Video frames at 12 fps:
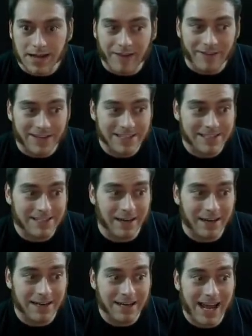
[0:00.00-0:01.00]
The novelist's
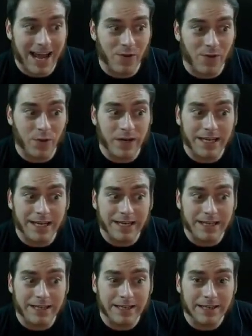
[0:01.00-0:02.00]
son can't
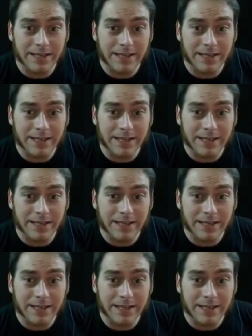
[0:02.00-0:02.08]
read.